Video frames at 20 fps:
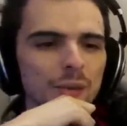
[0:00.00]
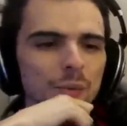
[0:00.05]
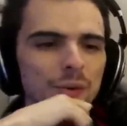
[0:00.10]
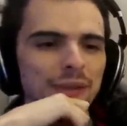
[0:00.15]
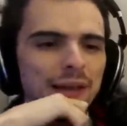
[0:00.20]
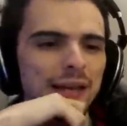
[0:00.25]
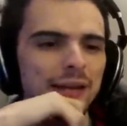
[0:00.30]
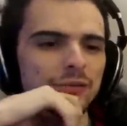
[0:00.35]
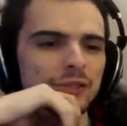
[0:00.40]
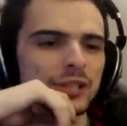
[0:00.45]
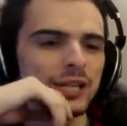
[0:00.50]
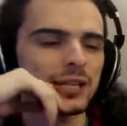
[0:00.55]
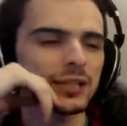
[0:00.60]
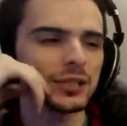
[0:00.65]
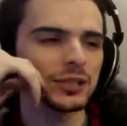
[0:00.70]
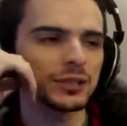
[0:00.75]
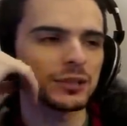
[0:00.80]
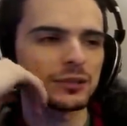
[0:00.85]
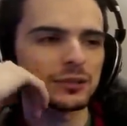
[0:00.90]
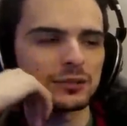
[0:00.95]
would that have
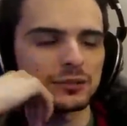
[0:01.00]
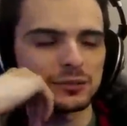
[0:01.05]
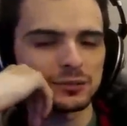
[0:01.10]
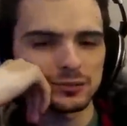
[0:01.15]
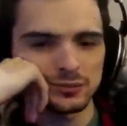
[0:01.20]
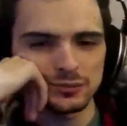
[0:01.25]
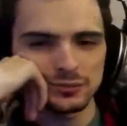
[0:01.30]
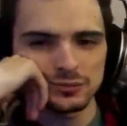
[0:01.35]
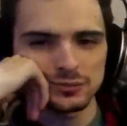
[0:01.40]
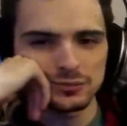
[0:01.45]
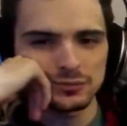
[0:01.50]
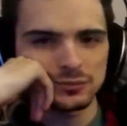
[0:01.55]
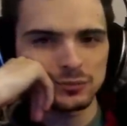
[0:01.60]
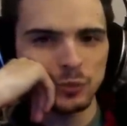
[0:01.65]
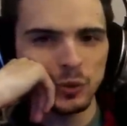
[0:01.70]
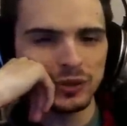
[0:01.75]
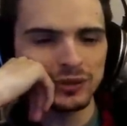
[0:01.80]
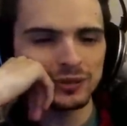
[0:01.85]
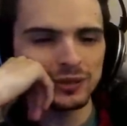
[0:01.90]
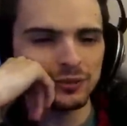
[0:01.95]
changed?
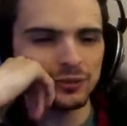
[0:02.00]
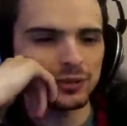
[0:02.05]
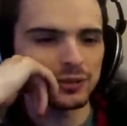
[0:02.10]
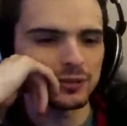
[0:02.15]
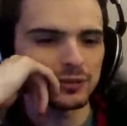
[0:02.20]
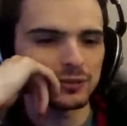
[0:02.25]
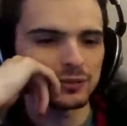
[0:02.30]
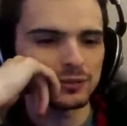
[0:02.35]
What's different?